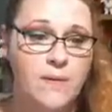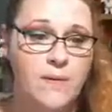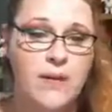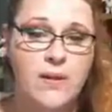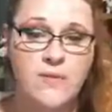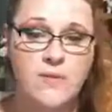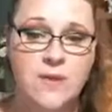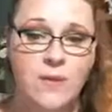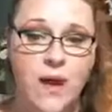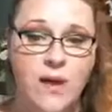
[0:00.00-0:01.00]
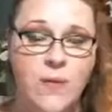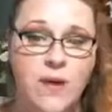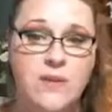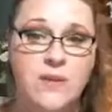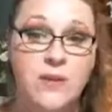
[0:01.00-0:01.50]
he knows a lot
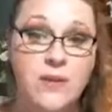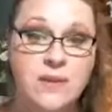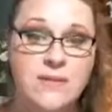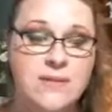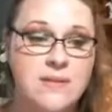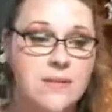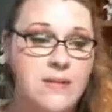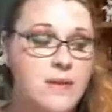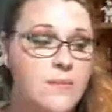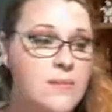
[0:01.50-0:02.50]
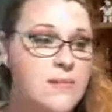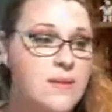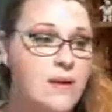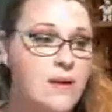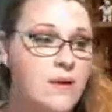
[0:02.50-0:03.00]
about security systems,
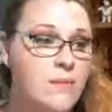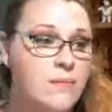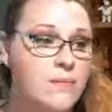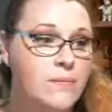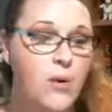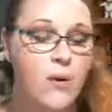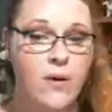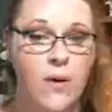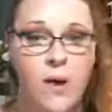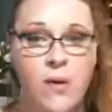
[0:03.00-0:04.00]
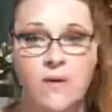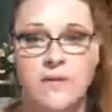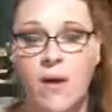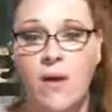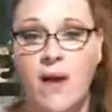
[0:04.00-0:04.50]
protocols,
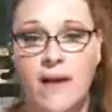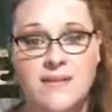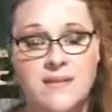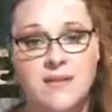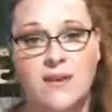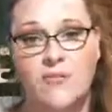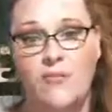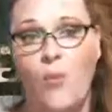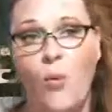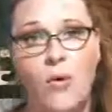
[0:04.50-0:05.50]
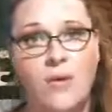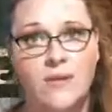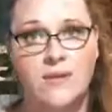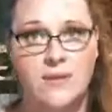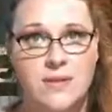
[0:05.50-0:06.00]
all kinds of stuff, more
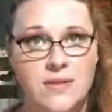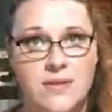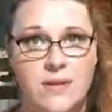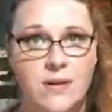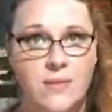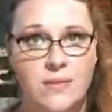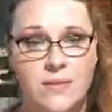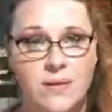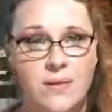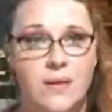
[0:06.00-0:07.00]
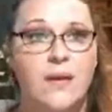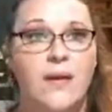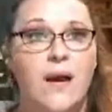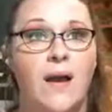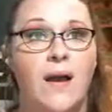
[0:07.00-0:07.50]
than just,
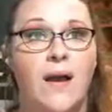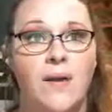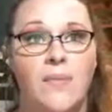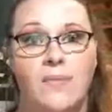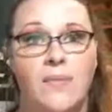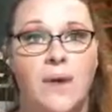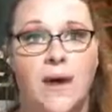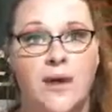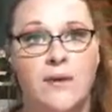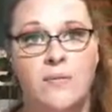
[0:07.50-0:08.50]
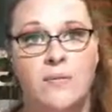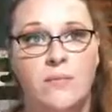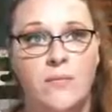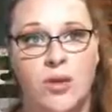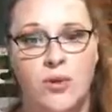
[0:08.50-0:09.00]
I am
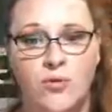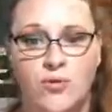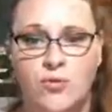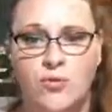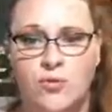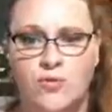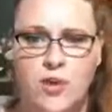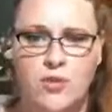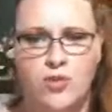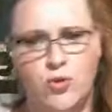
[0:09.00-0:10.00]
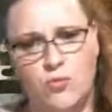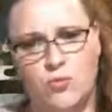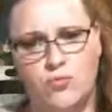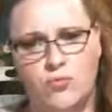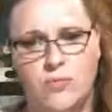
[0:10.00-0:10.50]
here to defend you,
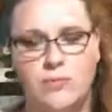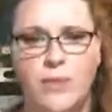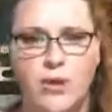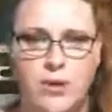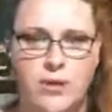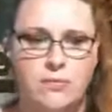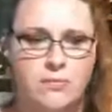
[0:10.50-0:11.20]
period.